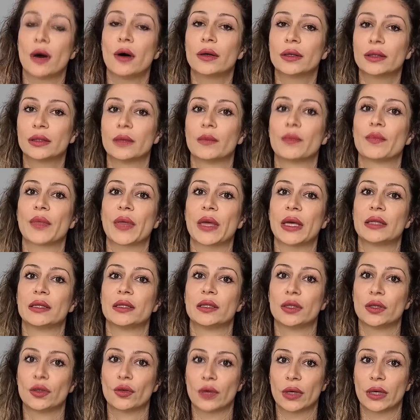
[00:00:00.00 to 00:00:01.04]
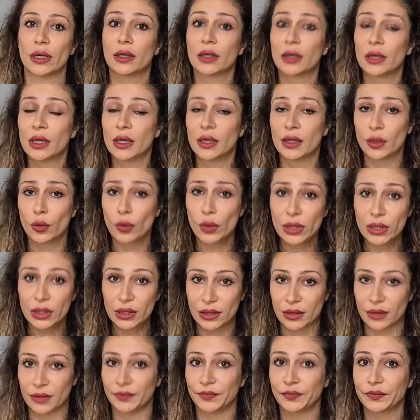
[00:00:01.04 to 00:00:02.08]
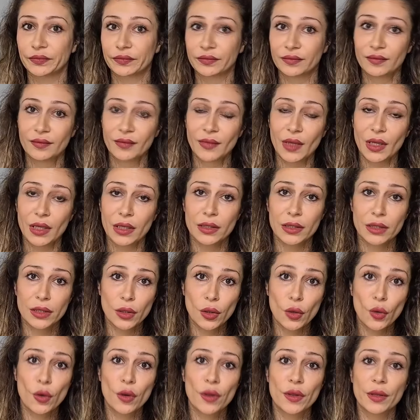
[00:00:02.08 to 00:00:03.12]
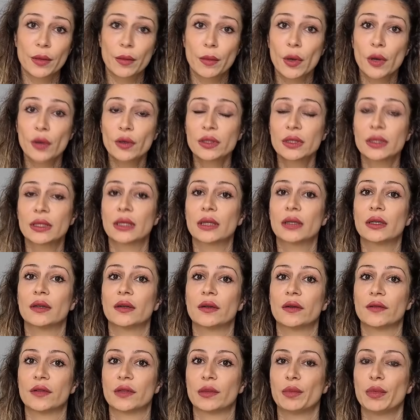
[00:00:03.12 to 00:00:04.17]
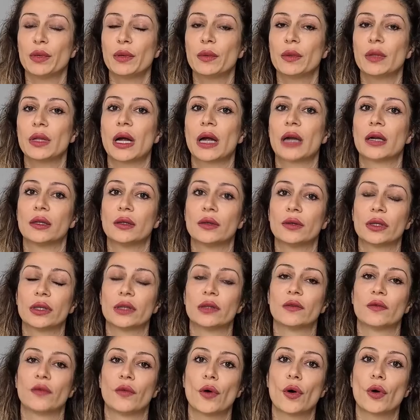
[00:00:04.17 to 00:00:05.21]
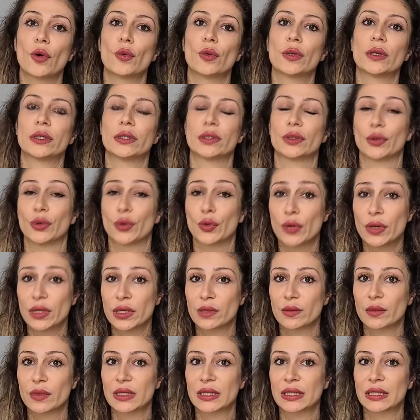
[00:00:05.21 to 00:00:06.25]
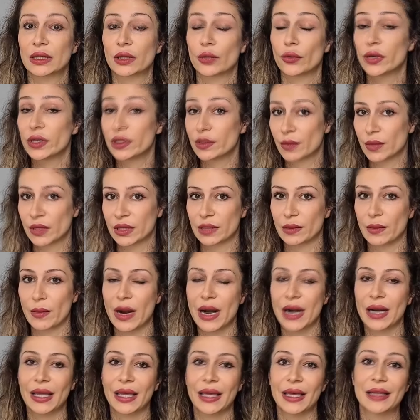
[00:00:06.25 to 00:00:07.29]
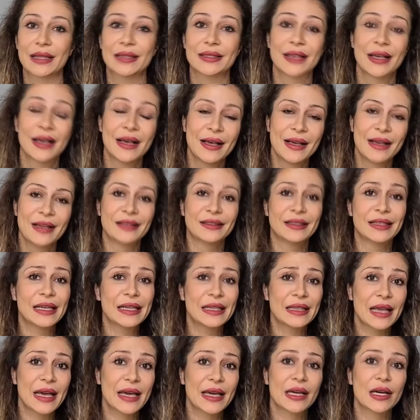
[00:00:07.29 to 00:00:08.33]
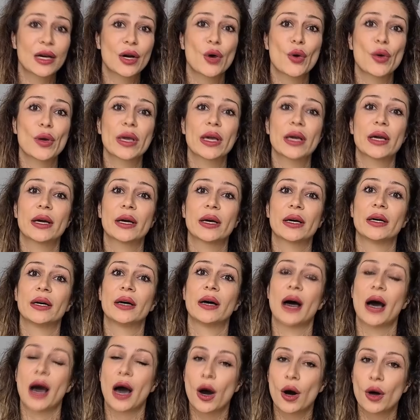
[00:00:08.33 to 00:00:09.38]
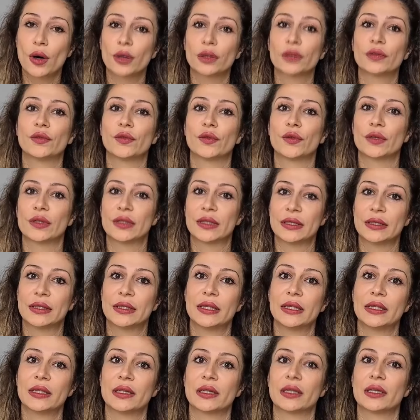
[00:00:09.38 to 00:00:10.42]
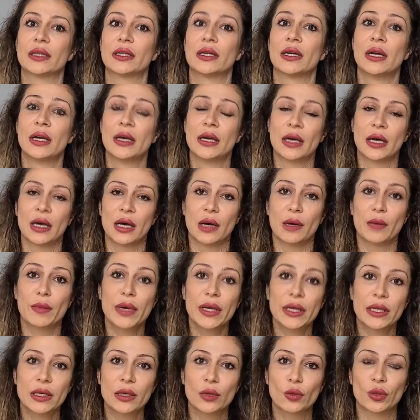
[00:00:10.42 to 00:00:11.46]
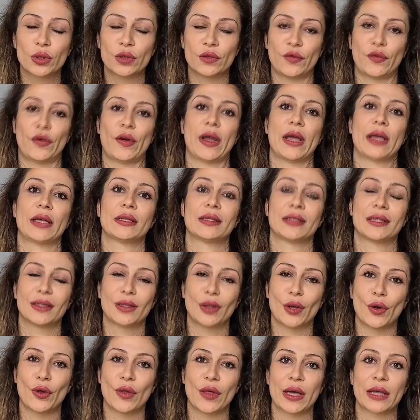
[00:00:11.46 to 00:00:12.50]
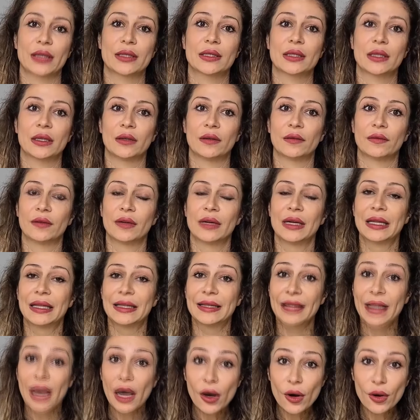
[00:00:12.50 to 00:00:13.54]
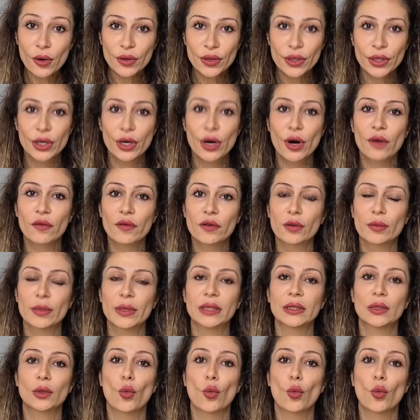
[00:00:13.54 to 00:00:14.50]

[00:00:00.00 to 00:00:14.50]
autumn and during the winter. So the most of the people are looking forward to Christmas markets. They like going out for dinner, meeting with friends and all that stuff. Now the government